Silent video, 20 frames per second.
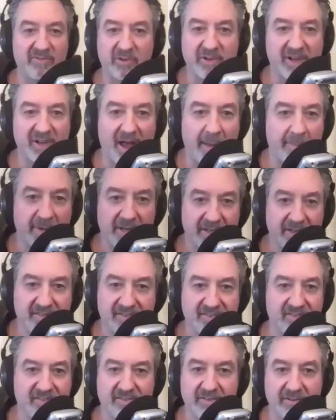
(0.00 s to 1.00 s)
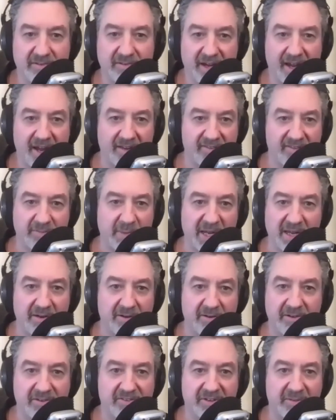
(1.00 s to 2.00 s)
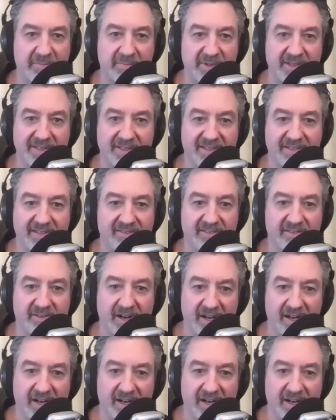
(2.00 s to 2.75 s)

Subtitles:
Comics or X-Men or something. It's crazy.